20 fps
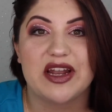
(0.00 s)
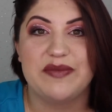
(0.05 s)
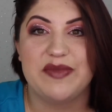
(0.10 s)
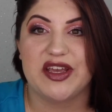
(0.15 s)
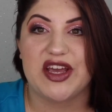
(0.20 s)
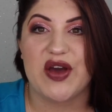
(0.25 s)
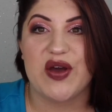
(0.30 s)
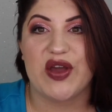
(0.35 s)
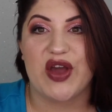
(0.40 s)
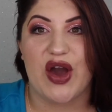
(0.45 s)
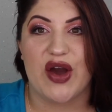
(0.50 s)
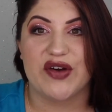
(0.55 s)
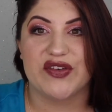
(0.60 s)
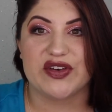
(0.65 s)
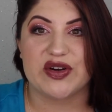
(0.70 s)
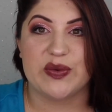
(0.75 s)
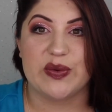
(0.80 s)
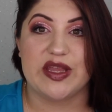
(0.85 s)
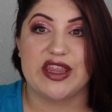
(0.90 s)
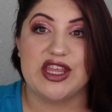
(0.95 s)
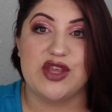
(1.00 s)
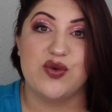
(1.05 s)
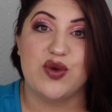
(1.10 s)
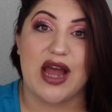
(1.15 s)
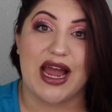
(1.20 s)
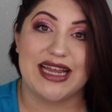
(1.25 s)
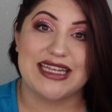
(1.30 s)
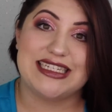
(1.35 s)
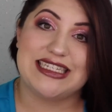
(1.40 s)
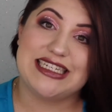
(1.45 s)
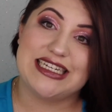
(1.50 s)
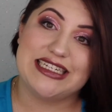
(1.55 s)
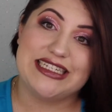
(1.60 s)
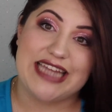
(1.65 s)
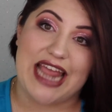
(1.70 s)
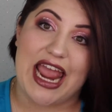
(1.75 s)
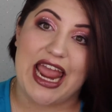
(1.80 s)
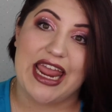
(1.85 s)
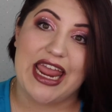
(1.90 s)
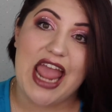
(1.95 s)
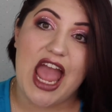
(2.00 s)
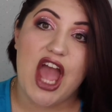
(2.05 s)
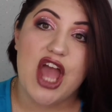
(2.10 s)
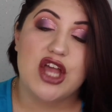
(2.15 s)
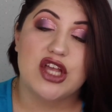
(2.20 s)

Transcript: to be going over with you guys today.